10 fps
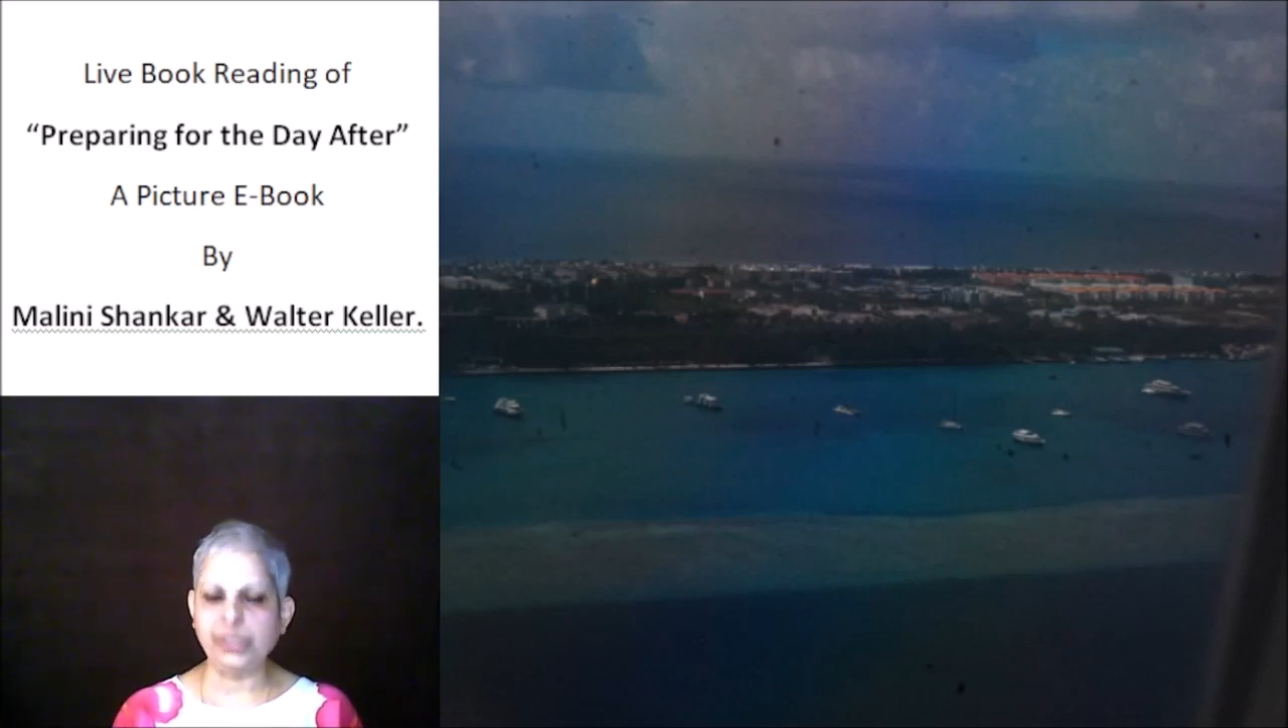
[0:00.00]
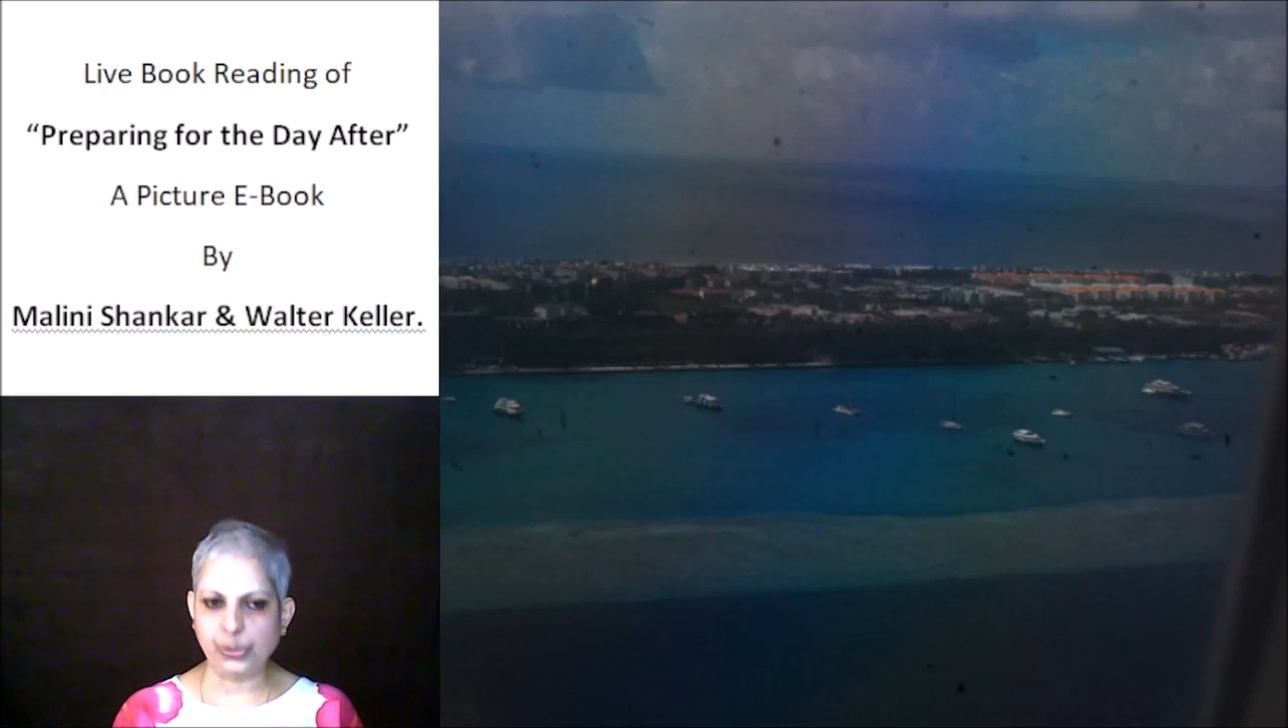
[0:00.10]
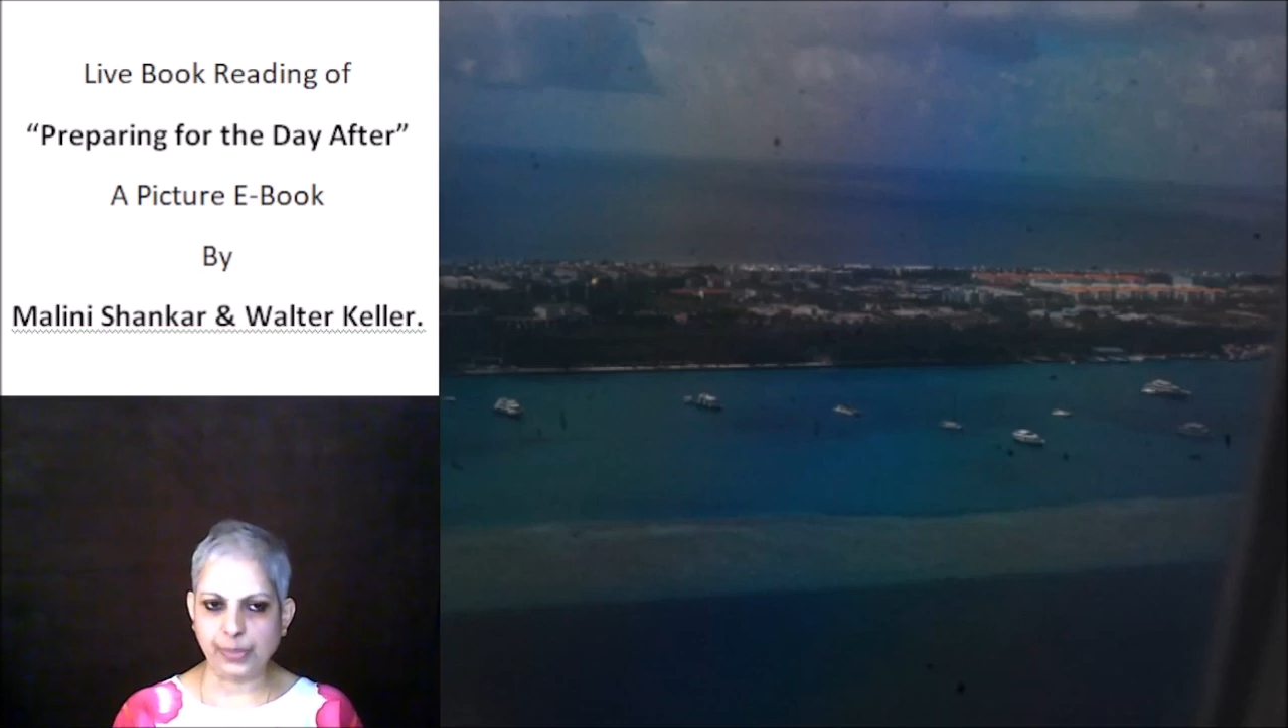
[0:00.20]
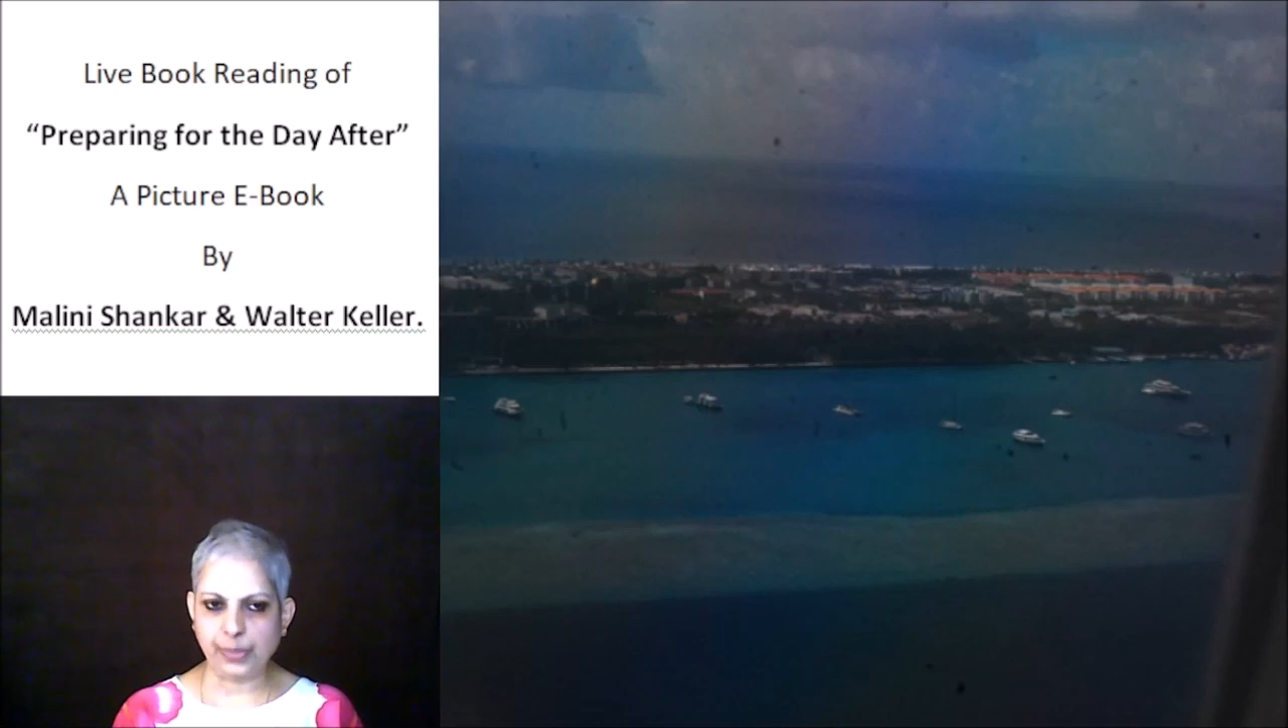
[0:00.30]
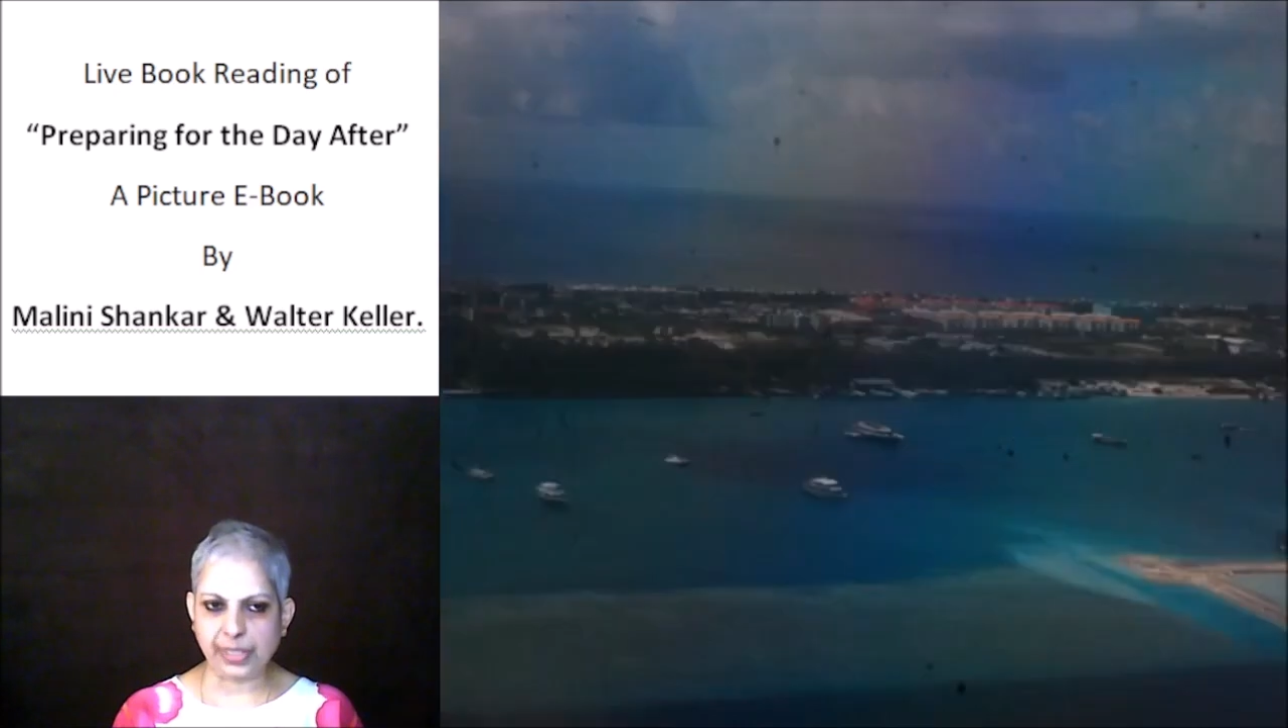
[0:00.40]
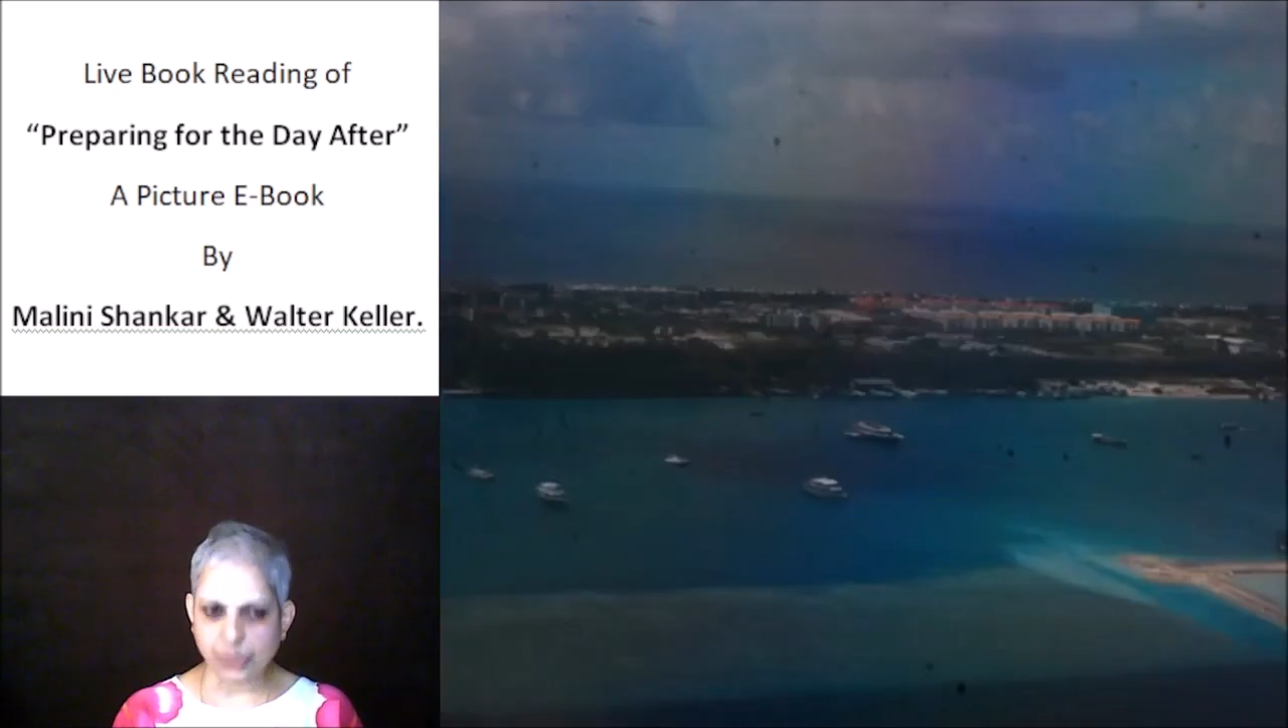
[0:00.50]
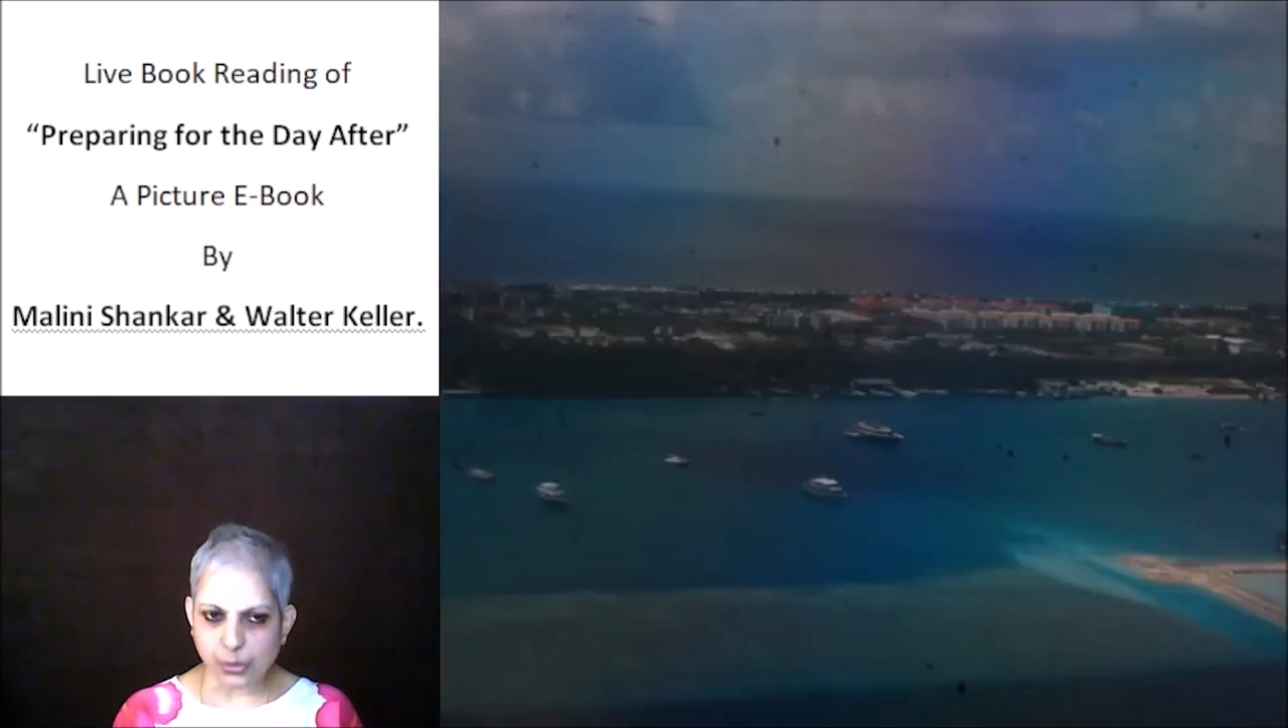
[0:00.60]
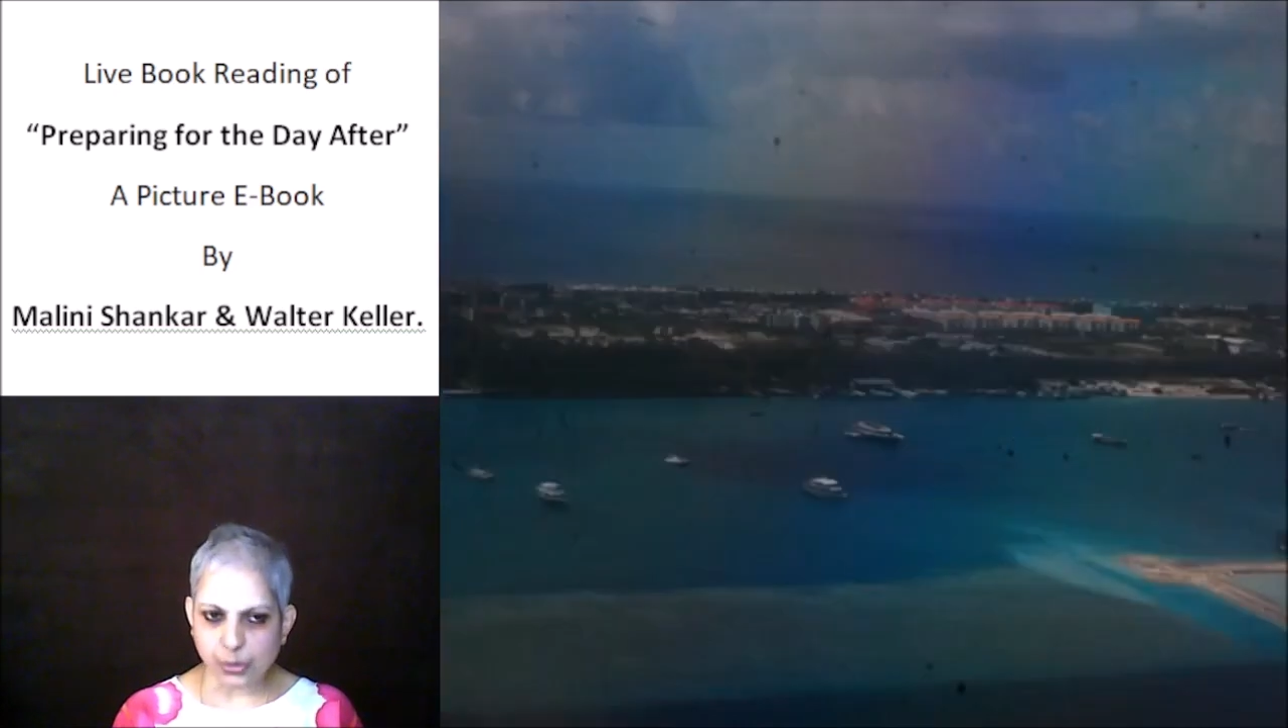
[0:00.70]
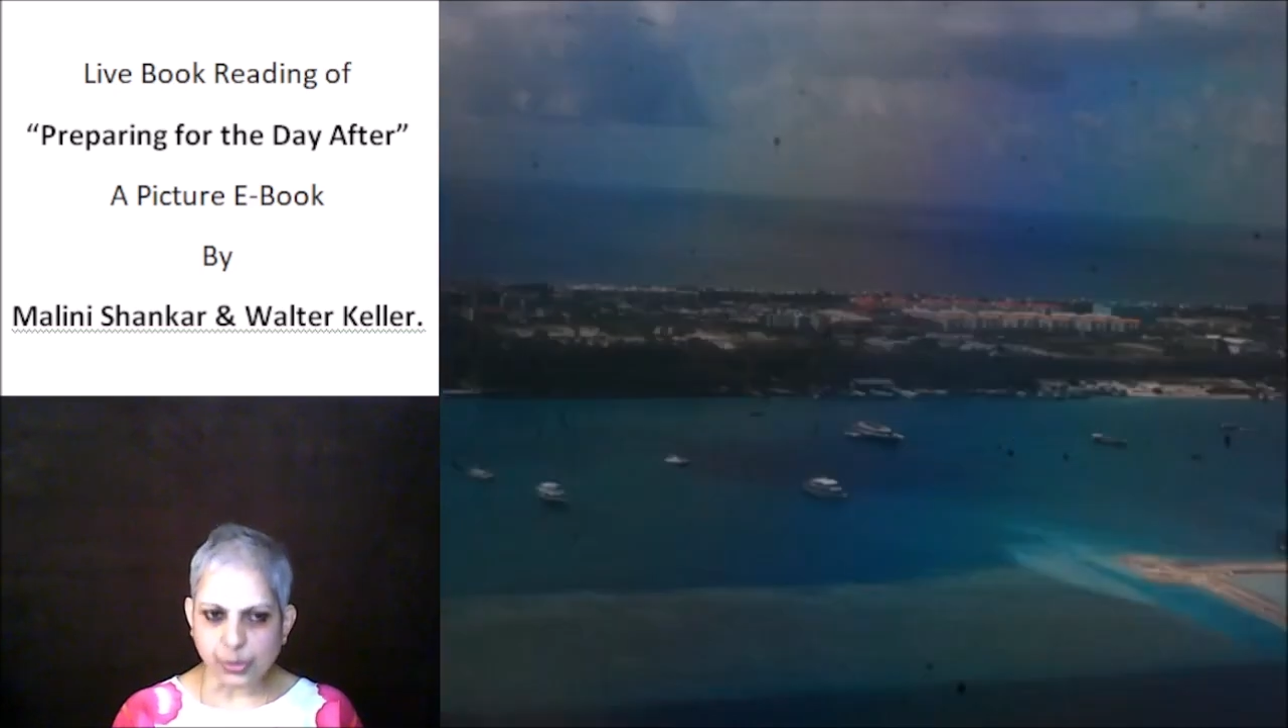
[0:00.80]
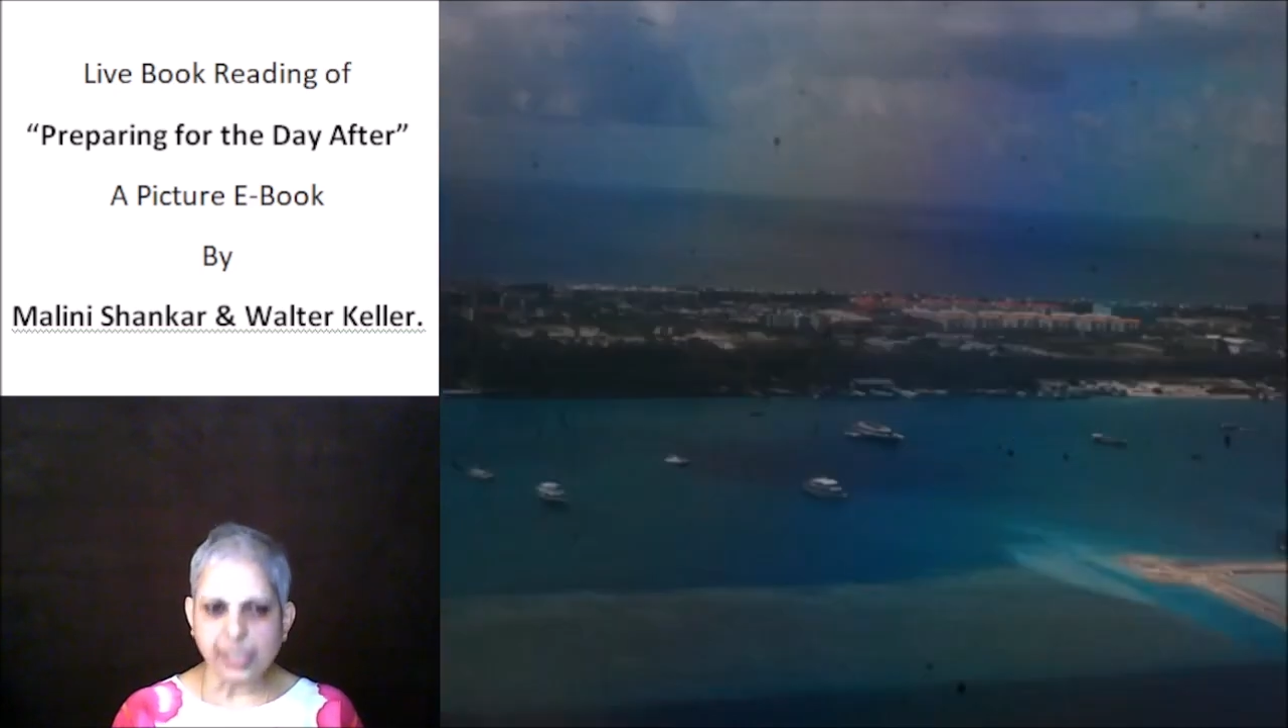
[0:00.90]
earthquake
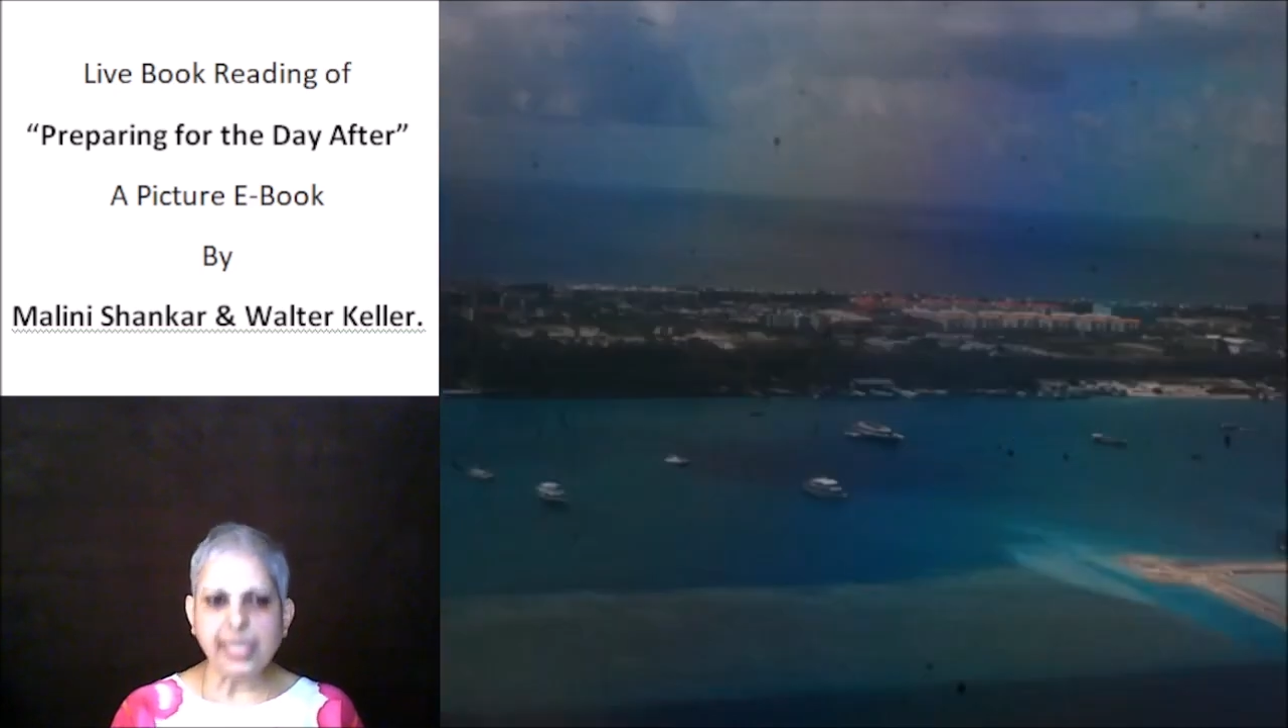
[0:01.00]
too.